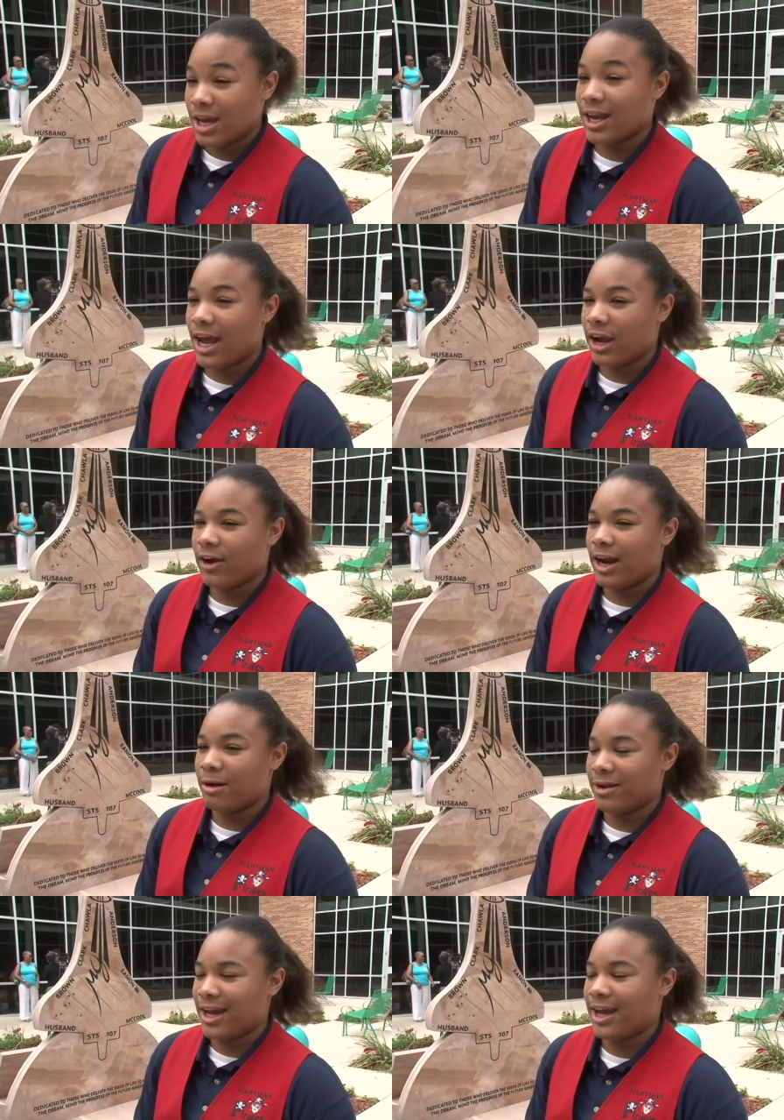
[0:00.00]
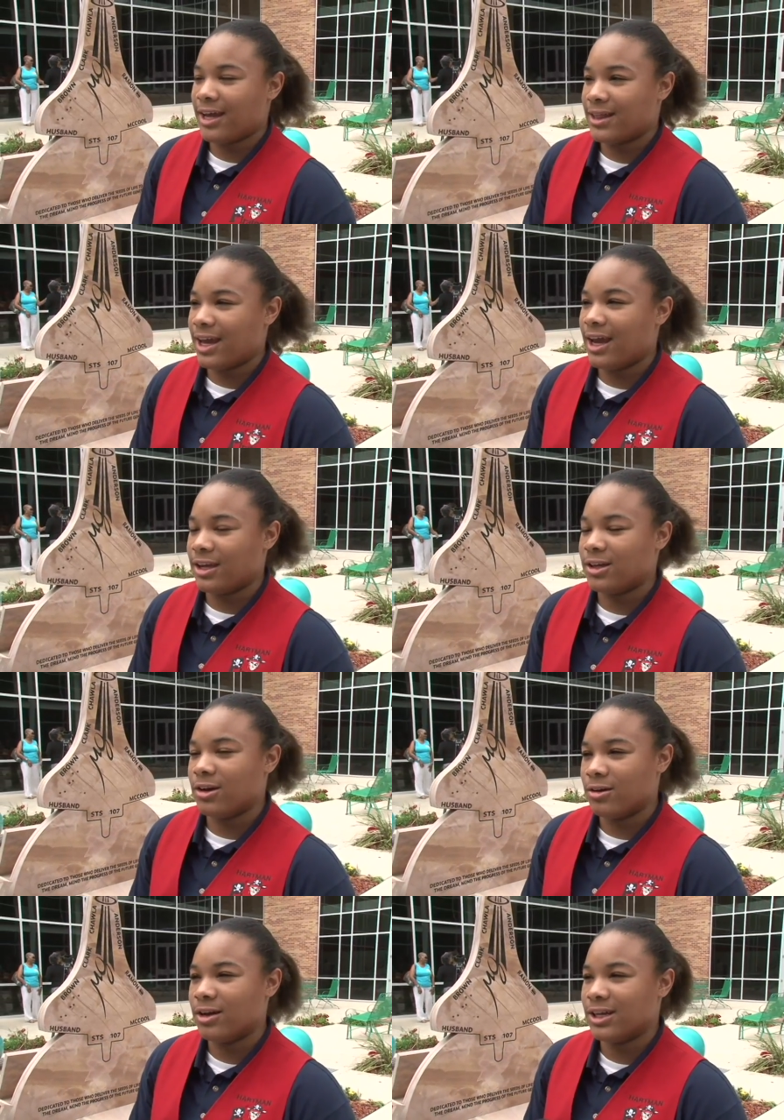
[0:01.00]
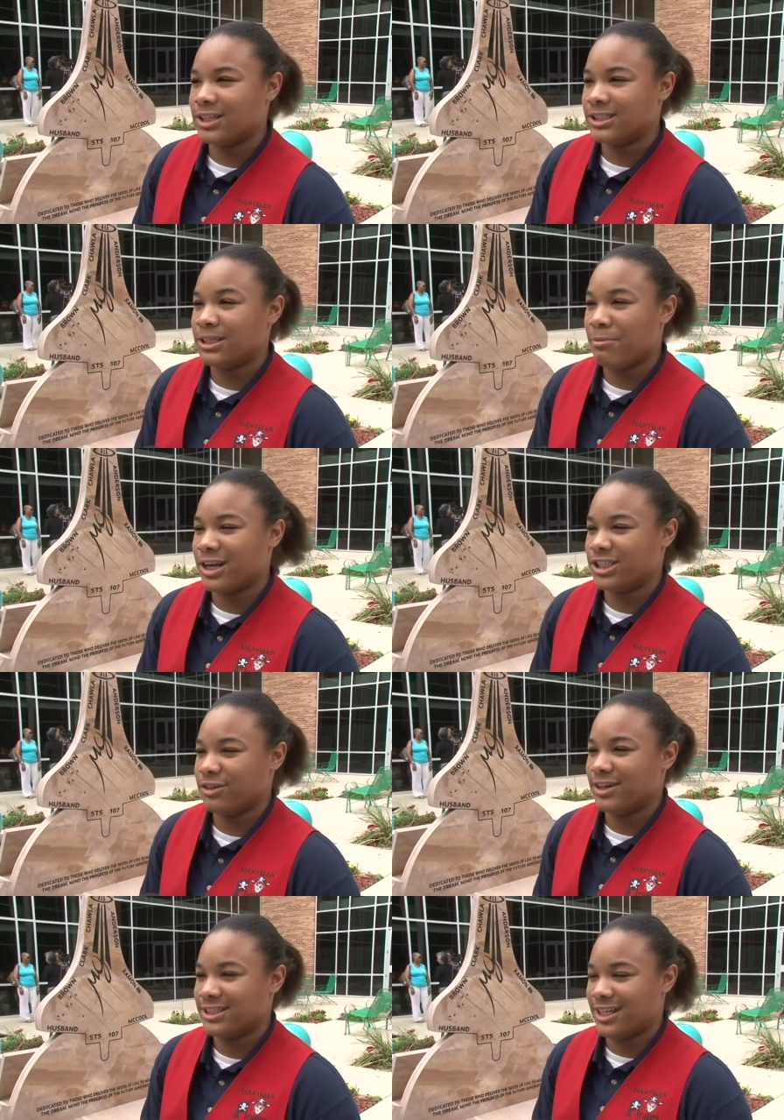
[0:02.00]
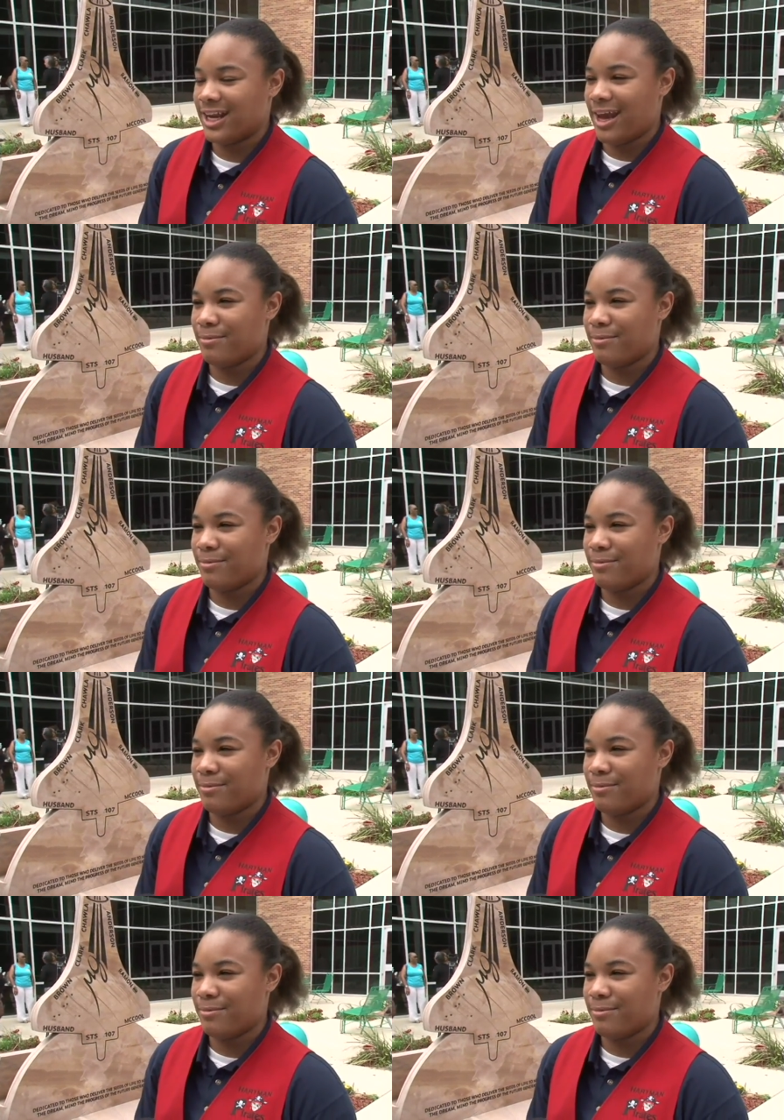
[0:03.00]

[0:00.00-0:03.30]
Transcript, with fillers: in the eighth grade, I'm glad that, you know, it's just in my generation that it